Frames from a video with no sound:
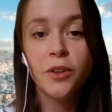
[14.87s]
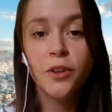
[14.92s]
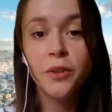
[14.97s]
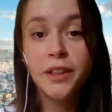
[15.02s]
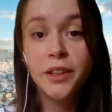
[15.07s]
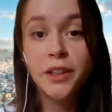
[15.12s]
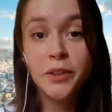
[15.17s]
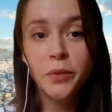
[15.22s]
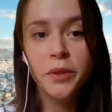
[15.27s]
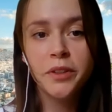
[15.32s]

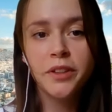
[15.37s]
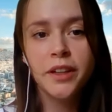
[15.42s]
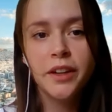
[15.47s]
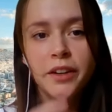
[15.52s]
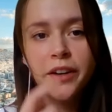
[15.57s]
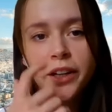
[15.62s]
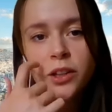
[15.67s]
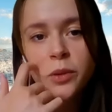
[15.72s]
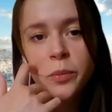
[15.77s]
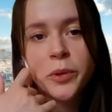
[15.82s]
So this
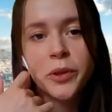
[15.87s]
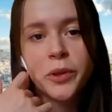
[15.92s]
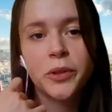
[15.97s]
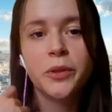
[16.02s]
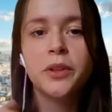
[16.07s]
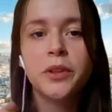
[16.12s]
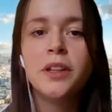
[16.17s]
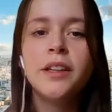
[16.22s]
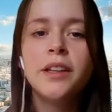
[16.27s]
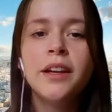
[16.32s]
was a great
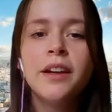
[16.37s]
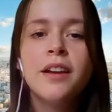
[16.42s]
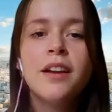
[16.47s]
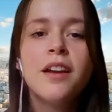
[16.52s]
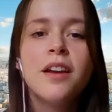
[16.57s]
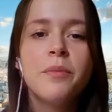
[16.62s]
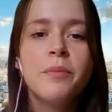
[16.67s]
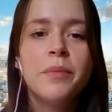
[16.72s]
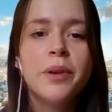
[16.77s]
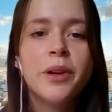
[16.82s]
opportunity
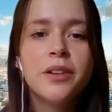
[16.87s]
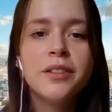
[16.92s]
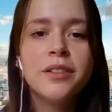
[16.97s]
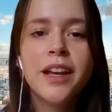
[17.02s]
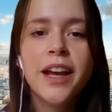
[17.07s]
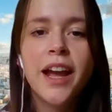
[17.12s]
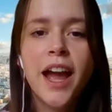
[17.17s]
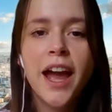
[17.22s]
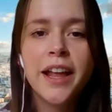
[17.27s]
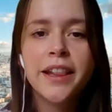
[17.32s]

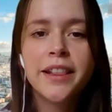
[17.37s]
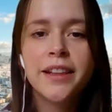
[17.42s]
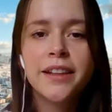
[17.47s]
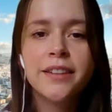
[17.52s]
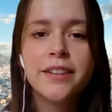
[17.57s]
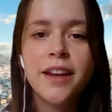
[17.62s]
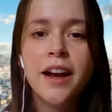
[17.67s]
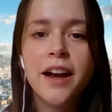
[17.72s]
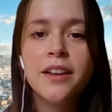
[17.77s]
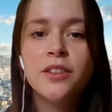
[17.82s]
because I
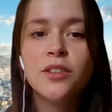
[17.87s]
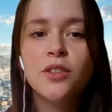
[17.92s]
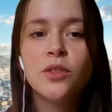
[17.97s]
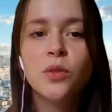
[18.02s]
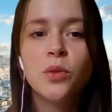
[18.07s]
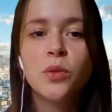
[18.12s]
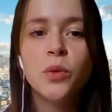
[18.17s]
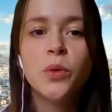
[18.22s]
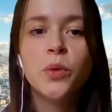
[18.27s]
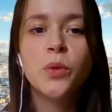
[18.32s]
had the
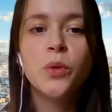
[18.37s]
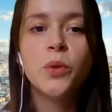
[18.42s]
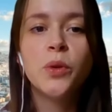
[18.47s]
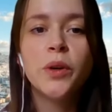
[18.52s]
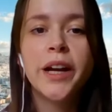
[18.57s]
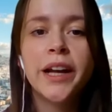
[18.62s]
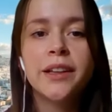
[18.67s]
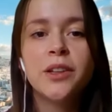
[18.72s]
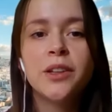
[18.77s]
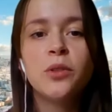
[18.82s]
chance
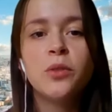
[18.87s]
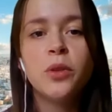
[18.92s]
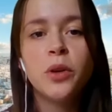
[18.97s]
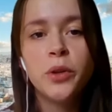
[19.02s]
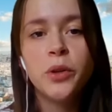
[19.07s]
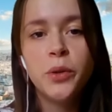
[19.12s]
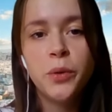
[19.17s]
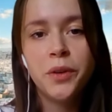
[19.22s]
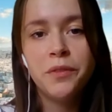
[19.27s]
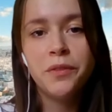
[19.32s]
to get
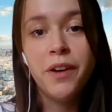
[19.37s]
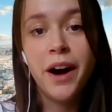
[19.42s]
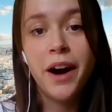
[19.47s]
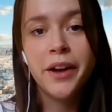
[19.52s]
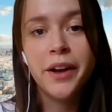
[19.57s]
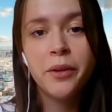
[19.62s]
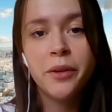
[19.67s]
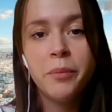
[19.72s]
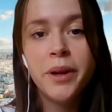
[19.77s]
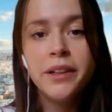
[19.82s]
into a new
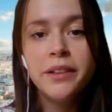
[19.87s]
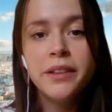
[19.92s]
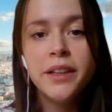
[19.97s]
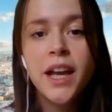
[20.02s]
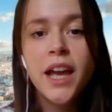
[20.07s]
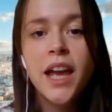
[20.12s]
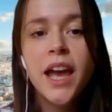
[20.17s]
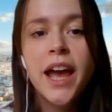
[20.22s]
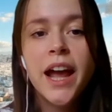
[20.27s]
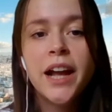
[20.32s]

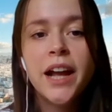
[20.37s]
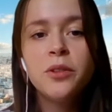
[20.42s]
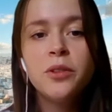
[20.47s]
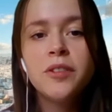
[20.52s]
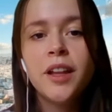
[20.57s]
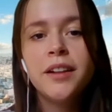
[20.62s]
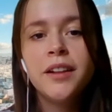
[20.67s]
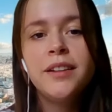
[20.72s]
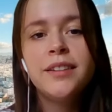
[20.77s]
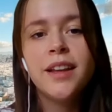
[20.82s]
environment
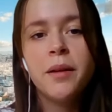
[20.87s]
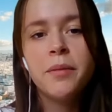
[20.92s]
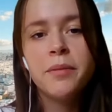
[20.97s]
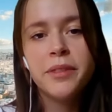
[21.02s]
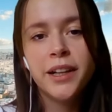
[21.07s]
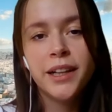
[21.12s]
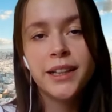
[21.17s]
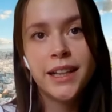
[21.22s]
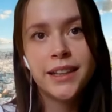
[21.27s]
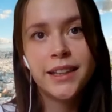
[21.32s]
and to study
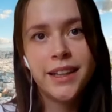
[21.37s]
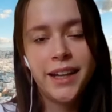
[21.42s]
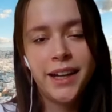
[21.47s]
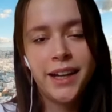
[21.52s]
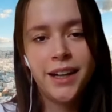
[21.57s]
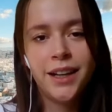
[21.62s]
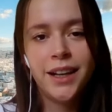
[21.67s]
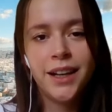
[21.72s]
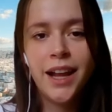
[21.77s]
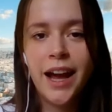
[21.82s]
something that
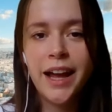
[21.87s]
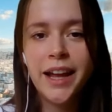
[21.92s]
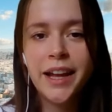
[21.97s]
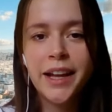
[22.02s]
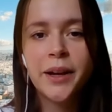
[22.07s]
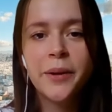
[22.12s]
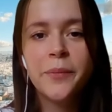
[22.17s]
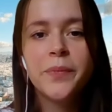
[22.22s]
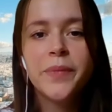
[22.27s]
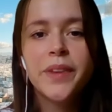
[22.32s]
I really
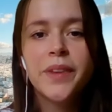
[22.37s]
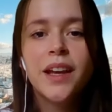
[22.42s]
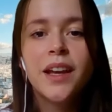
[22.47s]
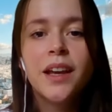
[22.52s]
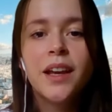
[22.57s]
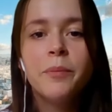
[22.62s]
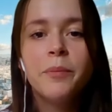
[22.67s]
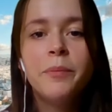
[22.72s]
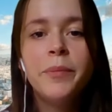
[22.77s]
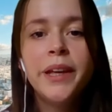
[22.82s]
like.
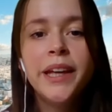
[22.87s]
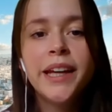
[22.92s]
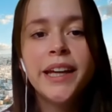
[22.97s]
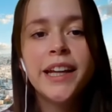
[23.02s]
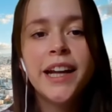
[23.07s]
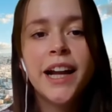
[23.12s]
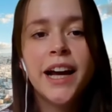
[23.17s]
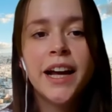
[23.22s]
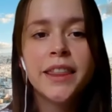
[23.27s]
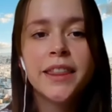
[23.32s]

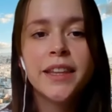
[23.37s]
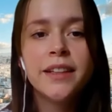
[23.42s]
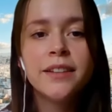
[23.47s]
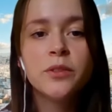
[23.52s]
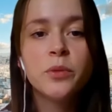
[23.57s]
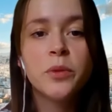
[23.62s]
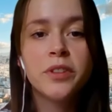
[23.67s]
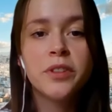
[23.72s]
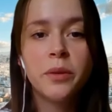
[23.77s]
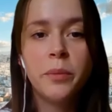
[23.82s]
Being in
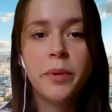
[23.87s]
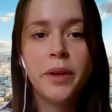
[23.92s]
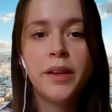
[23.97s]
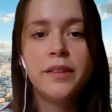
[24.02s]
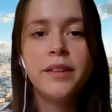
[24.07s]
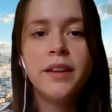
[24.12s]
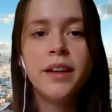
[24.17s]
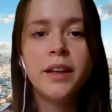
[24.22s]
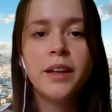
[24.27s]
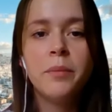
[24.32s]
Athens was
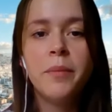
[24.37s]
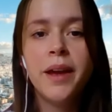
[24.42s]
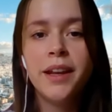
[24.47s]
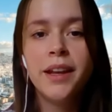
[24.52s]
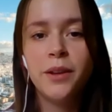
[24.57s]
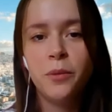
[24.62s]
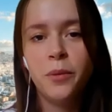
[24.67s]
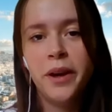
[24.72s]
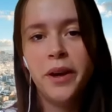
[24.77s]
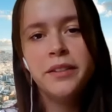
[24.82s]
amazing in
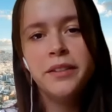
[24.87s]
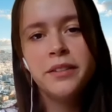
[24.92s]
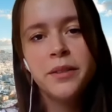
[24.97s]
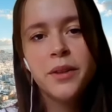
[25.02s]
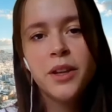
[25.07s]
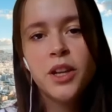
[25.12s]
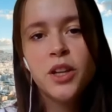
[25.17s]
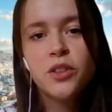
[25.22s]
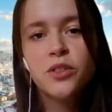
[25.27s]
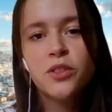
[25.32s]
many
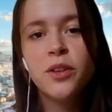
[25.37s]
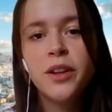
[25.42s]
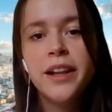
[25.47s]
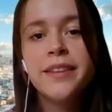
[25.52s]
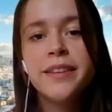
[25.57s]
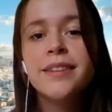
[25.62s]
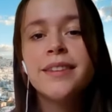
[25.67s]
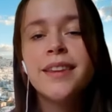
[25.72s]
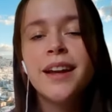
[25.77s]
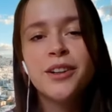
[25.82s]
ways,
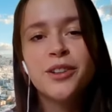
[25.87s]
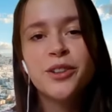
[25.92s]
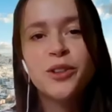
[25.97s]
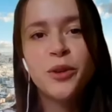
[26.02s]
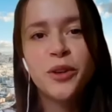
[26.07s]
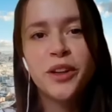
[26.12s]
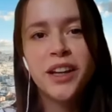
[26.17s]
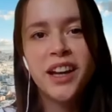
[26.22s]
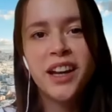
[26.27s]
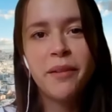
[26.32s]
so let's
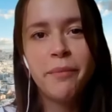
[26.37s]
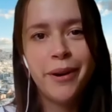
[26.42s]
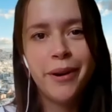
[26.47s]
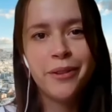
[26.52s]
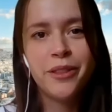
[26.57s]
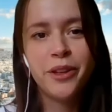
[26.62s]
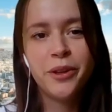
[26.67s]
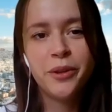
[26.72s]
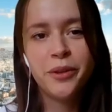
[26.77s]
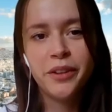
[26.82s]
start talking
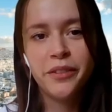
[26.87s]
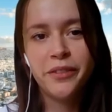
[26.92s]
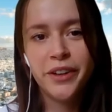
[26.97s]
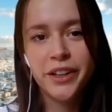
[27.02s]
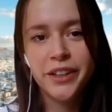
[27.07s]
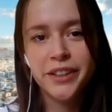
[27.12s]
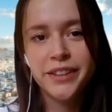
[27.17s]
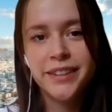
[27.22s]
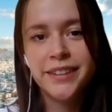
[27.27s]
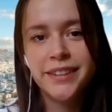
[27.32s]
about the
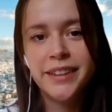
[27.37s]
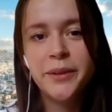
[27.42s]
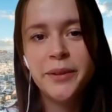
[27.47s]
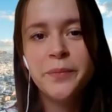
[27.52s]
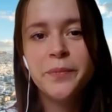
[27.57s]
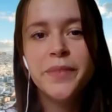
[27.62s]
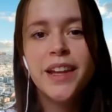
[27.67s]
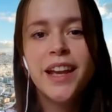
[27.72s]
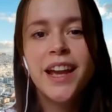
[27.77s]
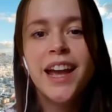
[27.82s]

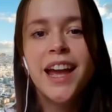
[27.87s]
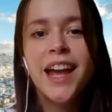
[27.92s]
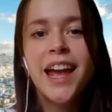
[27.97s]
university.